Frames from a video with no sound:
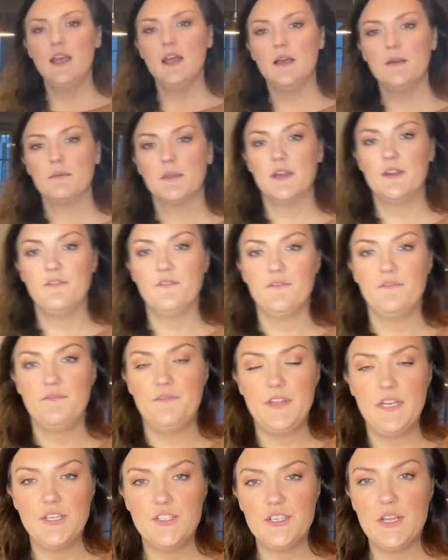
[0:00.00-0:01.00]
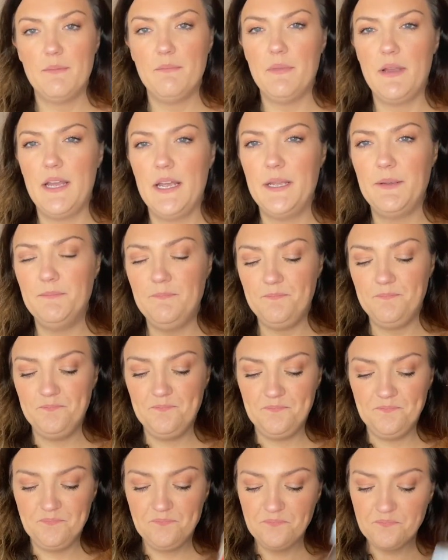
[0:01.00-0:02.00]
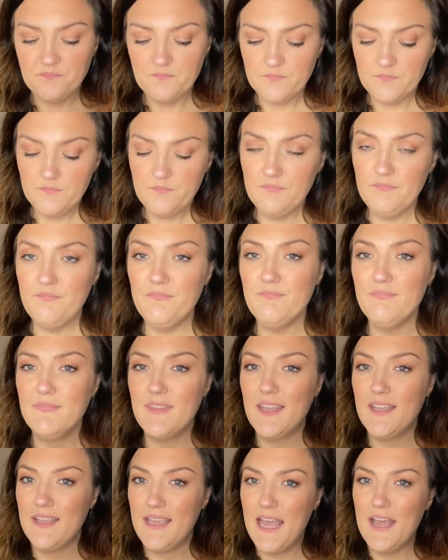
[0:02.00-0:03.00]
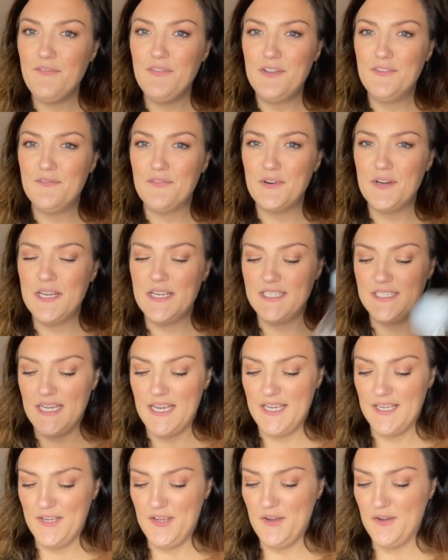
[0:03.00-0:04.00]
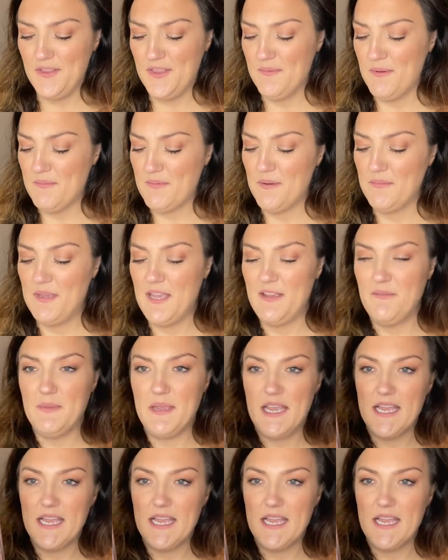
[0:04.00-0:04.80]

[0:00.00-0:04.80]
Gonna finish up my caffeine-free Diet Coke that my mom gave me,